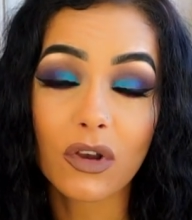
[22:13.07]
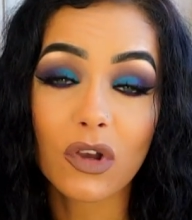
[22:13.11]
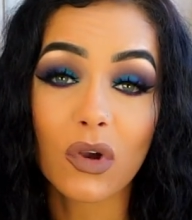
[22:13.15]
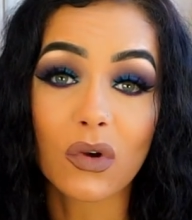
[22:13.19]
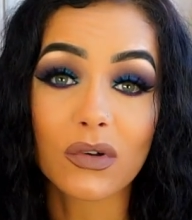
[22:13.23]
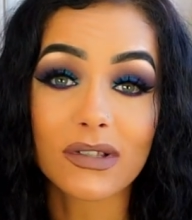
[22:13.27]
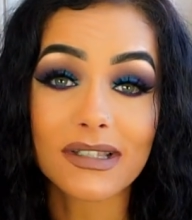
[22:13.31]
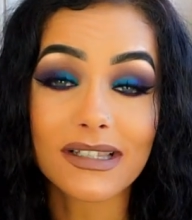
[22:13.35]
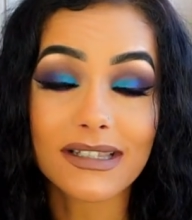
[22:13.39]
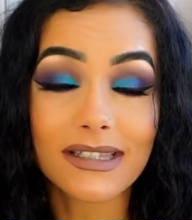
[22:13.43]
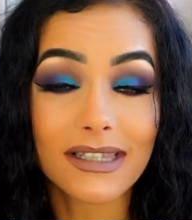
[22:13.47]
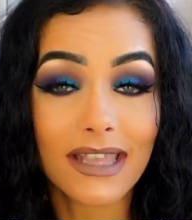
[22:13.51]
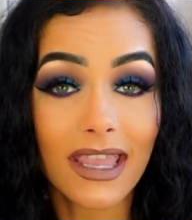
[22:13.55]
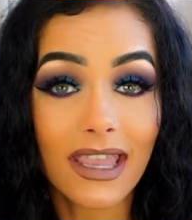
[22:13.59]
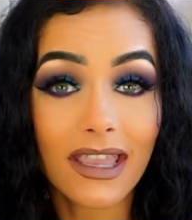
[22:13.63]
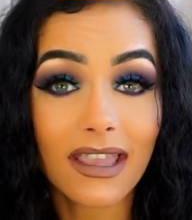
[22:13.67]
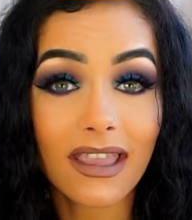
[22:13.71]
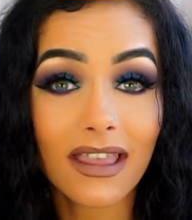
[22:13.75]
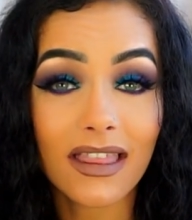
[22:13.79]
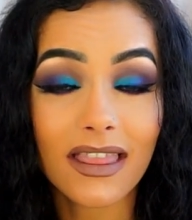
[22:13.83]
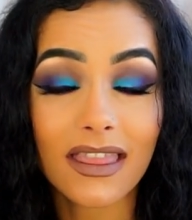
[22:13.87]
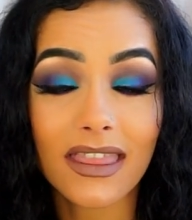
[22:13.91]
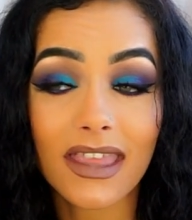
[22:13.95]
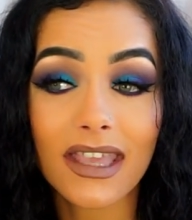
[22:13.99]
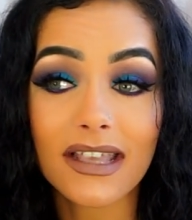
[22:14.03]
got
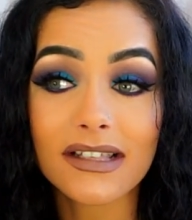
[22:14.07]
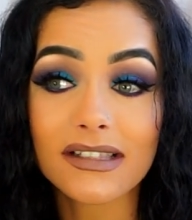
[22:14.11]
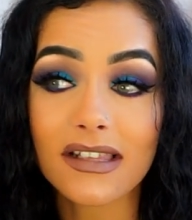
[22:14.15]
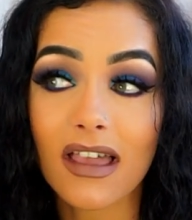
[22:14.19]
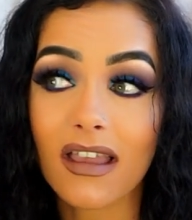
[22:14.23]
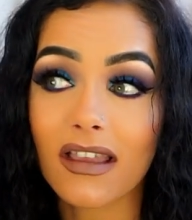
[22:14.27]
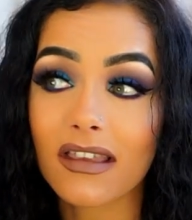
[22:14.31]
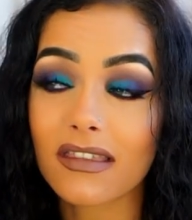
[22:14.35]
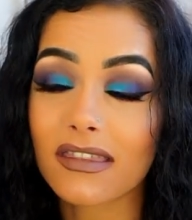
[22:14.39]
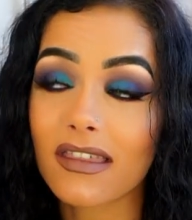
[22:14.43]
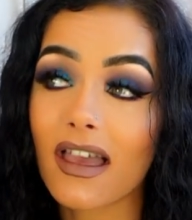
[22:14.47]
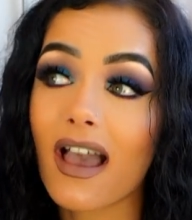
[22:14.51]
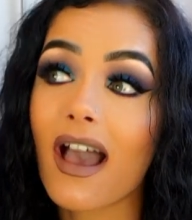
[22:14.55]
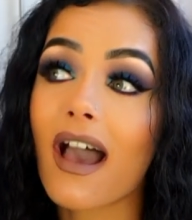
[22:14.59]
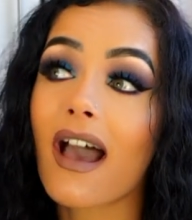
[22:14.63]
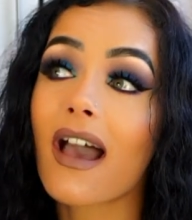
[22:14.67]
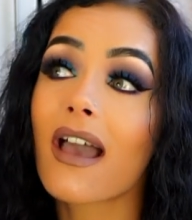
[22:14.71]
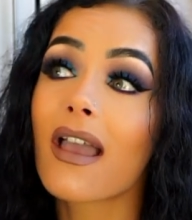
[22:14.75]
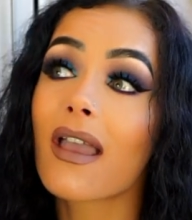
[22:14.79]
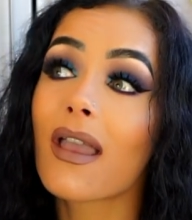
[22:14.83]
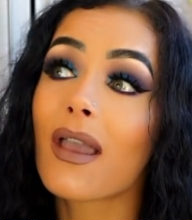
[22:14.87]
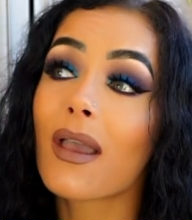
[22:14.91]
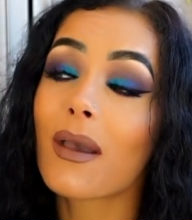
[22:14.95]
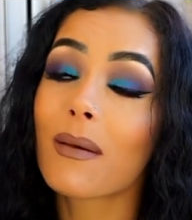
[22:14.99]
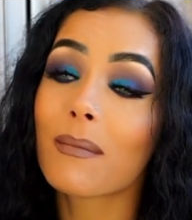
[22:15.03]
sick and things like that,
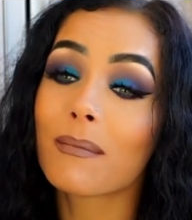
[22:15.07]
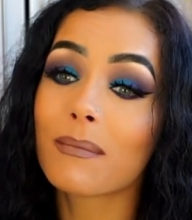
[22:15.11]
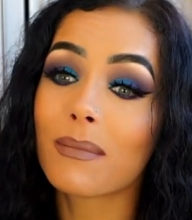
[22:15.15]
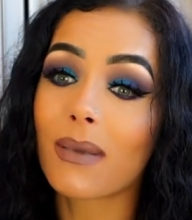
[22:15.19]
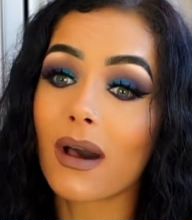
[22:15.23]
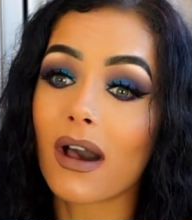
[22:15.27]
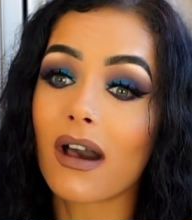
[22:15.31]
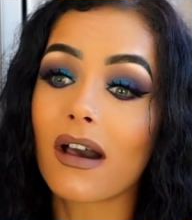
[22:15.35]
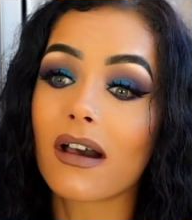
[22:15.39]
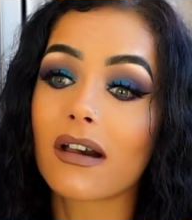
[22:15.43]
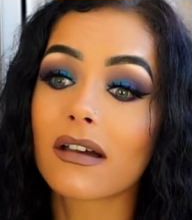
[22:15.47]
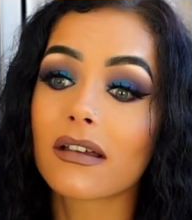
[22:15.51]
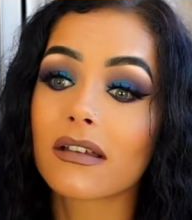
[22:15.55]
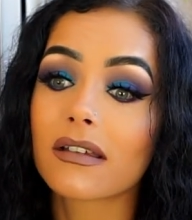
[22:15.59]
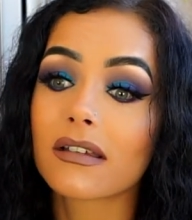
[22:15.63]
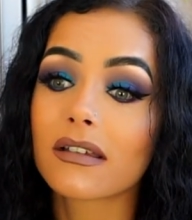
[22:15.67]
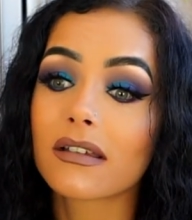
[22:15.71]
but